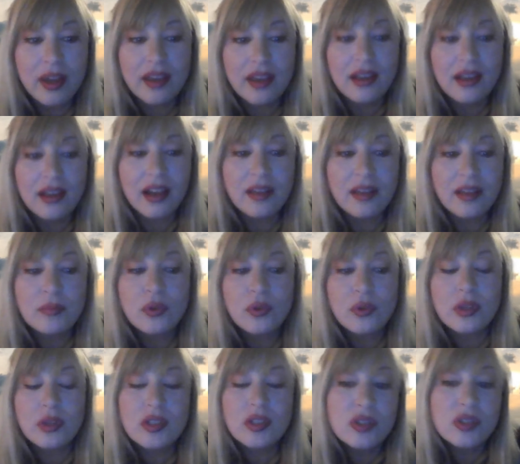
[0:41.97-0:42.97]
I'm
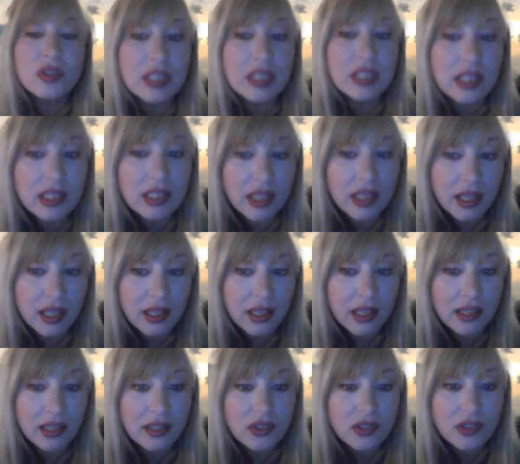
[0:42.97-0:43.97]
going to need
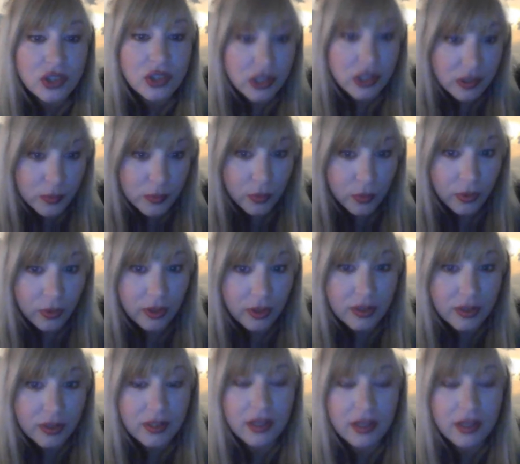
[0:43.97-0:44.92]
a cheese board.